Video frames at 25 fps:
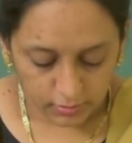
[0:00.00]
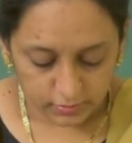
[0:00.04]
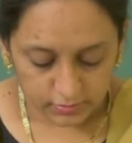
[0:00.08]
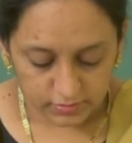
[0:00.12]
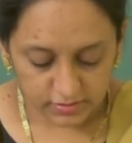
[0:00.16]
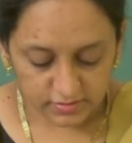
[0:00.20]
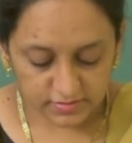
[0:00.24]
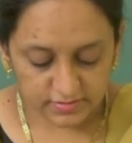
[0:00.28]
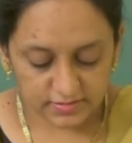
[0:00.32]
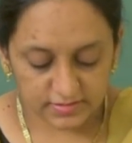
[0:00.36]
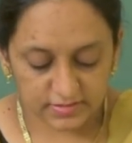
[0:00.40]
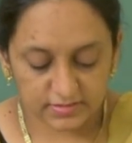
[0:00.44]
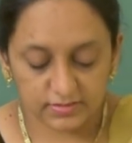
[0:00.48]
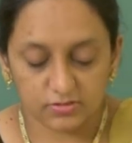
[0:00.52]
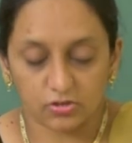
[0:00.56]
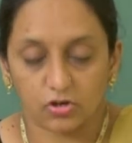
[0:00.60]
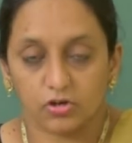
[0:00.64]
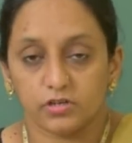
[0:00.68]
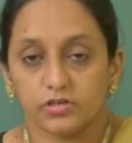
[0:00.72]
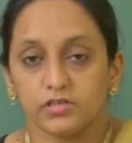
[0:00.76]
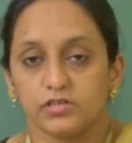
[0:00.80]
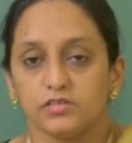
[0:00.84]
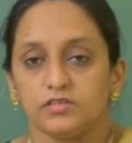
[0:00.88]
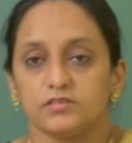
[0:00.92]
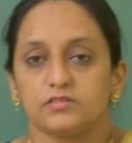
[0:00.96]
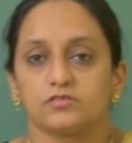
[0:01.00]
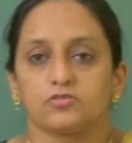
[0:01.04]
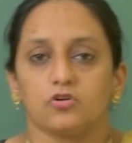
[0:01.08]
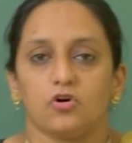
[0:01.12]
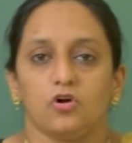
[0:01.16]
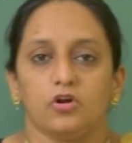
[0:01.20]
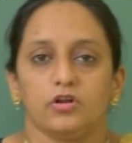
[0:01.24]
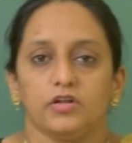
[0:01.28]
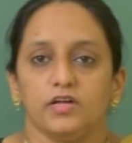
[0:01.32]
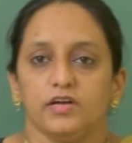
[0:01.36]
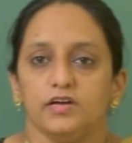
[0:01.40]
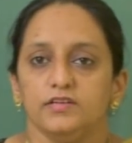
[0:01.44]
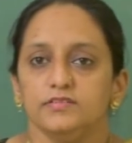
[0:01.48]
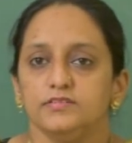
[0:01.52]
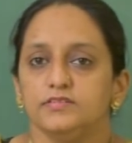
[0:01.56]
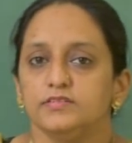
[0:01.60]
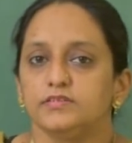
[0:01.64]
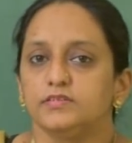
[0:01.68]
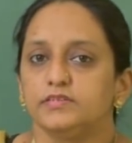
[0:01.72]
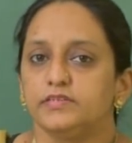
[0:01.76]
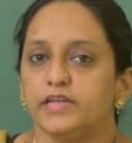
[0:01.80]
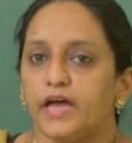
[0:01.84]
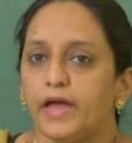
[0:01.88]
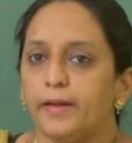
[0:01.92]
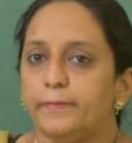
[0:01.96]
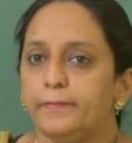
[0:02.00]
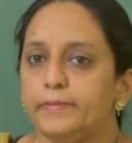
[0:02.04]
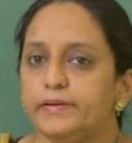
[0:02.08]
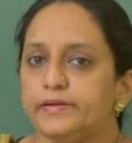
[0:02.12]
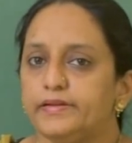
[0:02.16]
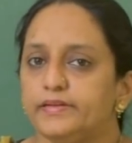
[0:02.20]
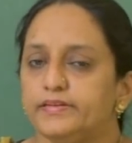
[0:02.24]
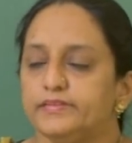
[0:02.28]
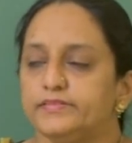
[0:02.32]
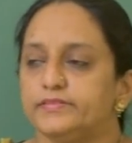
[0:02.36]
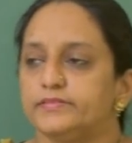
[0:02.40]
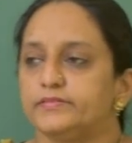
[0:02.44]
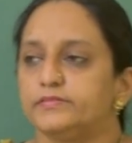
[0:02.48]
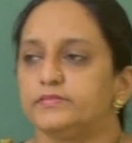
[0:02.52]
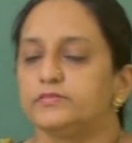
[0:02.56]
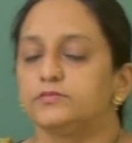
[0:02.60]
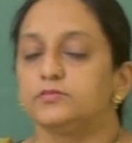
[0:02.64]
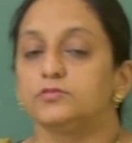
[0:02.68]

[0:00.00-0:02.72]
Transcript: This disorder is called as diabetes.